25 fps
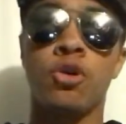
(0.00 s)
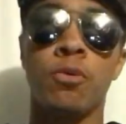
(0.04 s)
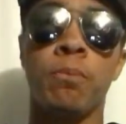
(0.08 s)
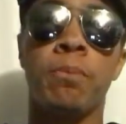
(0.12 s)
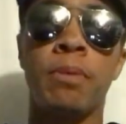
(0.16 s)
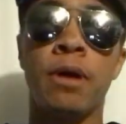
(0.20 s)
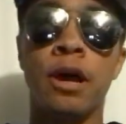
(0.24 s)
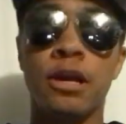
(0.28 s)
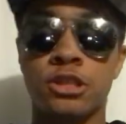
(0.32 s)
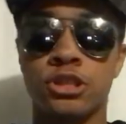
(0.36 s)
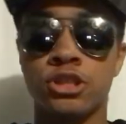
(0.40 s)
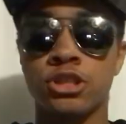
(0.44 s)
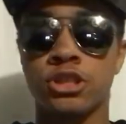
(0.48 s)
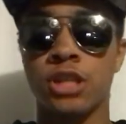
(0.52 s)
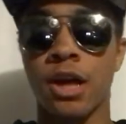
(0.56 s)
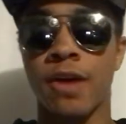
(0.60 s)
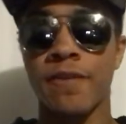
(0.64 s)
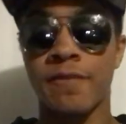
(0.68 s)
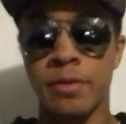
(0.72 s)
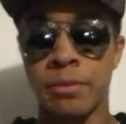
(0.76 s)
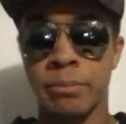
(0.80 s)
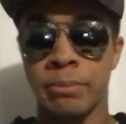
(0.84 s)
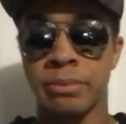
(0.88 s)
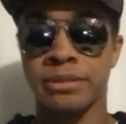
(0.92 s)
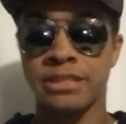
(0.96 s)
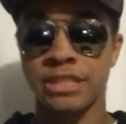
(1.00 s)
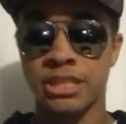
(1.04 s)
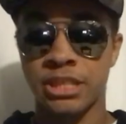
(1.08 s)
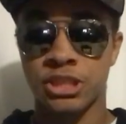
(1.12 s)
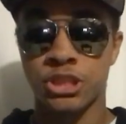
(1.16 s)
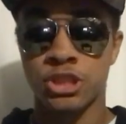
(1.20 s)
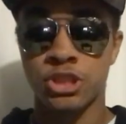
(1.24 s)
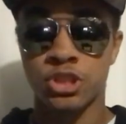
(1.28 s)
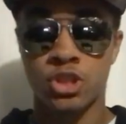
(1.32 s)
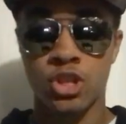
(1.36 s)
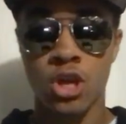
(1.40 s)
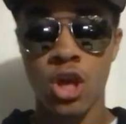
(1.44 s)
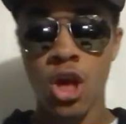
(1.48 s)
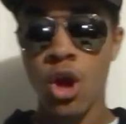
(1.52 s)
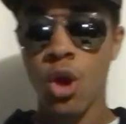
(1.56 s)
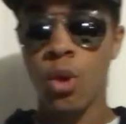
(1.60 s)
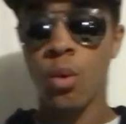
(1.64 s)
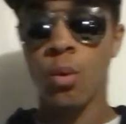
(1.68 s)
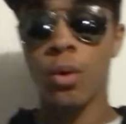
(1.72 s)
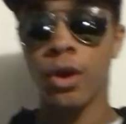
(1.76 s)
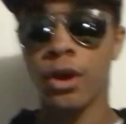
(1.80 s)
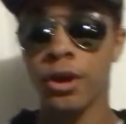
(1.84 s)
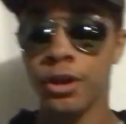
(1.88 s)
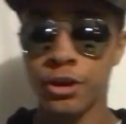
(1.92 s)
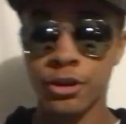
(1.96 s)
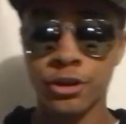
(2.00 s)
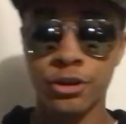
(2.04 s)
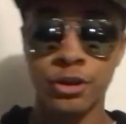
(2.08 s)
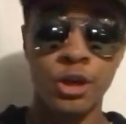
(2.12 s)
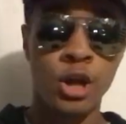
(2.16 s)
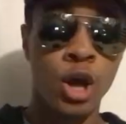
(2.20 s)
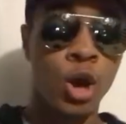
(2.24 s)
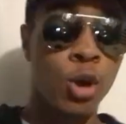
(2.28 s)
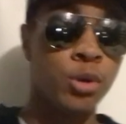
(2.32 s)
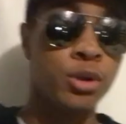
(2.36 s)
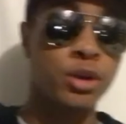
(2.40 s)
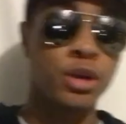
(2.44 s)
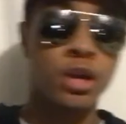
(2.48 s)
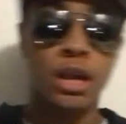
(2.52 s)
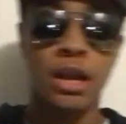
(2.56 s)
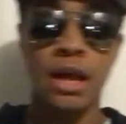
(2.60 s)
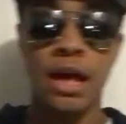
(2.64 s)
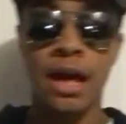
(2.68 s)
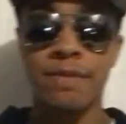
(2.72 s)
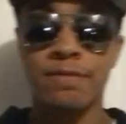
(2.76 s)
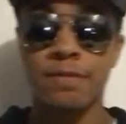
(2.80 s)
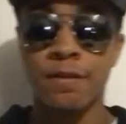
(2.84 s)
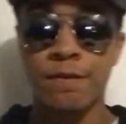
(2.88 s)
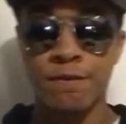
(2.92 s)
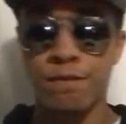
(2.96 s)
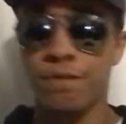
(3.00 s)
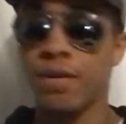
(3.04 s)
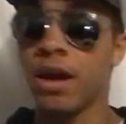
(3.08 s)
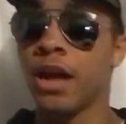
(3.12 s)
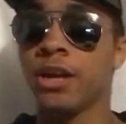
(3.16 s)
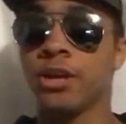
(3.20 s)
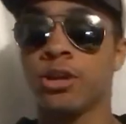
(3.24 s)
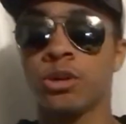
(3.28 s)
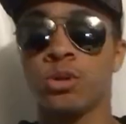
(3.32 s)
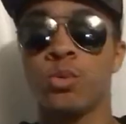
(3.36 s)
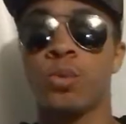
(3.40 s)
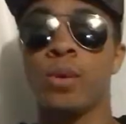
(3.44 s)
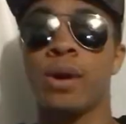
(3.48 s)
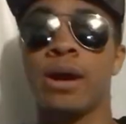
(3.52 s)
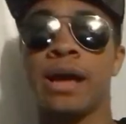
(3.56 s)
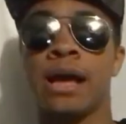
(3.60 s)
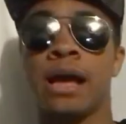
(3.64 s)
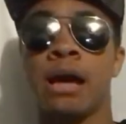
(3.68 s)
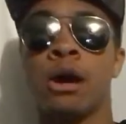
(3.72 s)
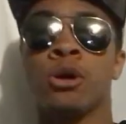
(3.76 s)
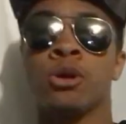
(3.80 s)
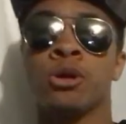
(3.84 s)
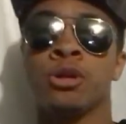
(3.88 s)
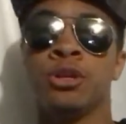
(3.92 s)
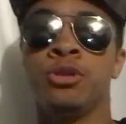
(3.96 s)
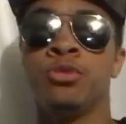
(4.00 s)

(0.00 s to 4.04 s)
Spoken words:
Don't put yourself in positions where you know you're gonna have to fight your way out,